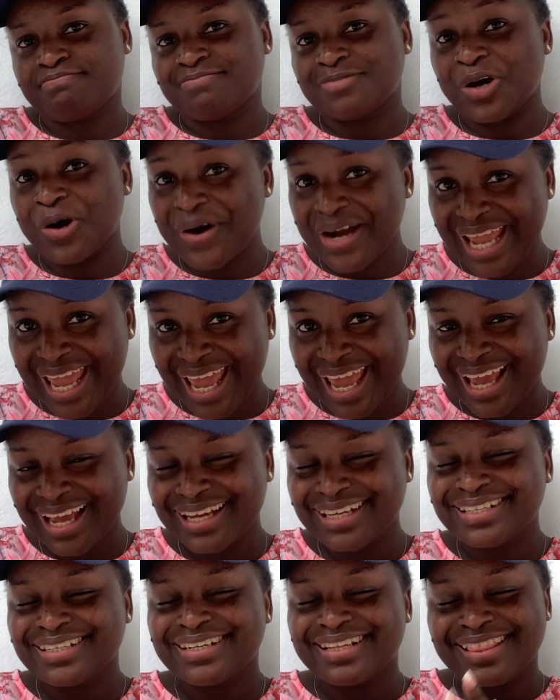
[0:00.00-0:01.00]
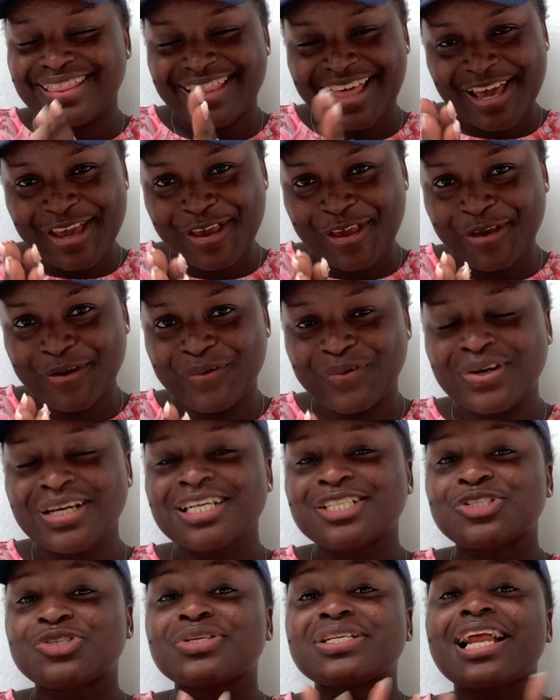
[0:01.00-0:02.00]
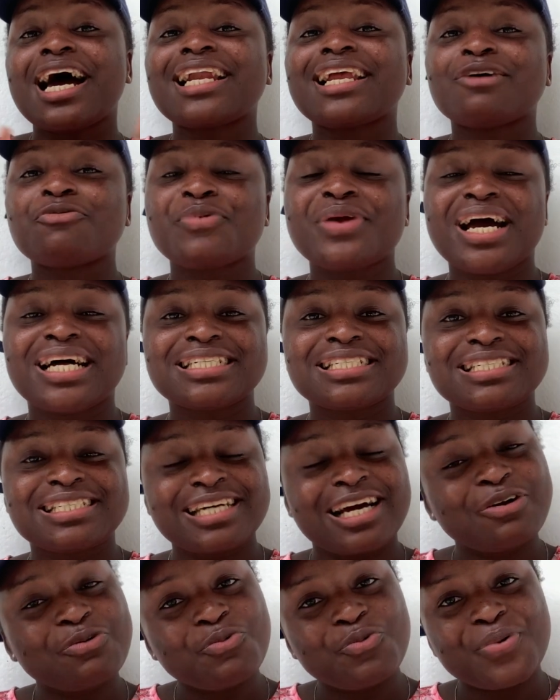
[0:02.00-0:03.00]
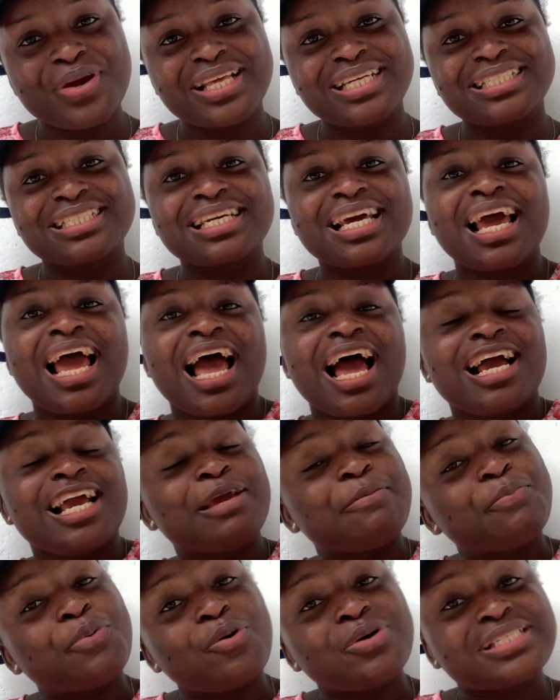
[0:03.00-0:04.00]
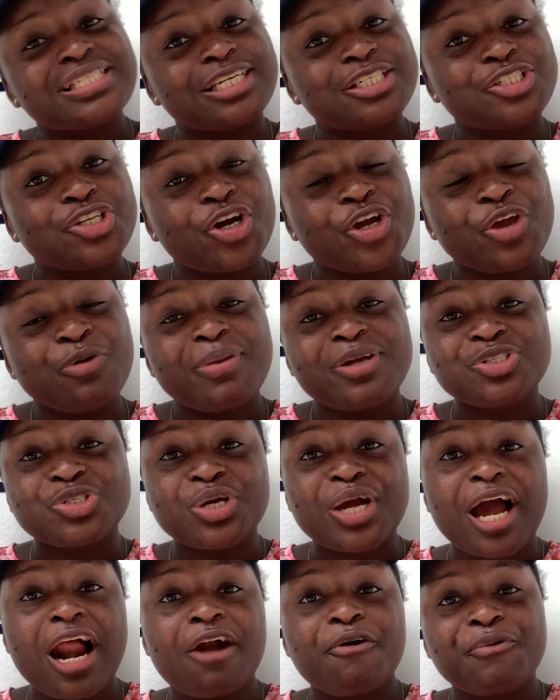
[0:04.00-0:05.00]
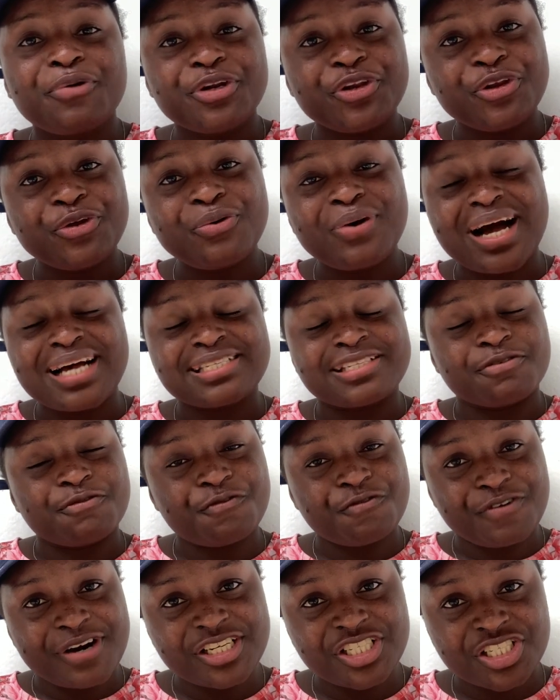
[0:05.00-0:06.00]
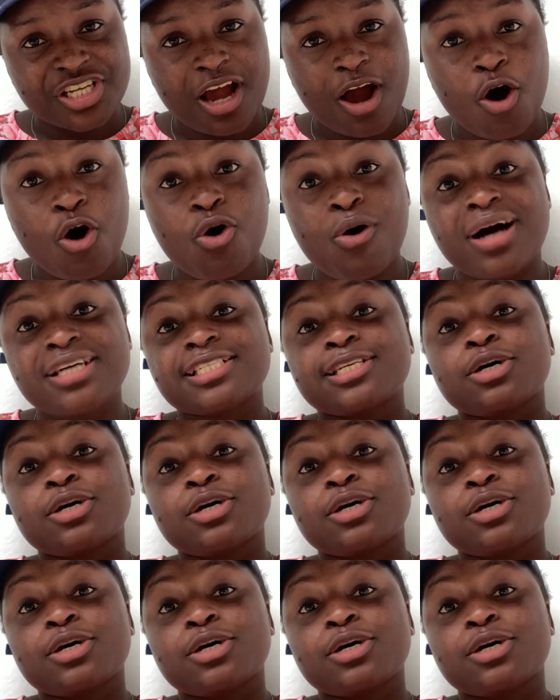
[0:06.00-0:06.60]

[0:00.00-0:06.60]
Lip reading: Okay, thank you. So now that we are done with important documents to carry with you as a fresher or as a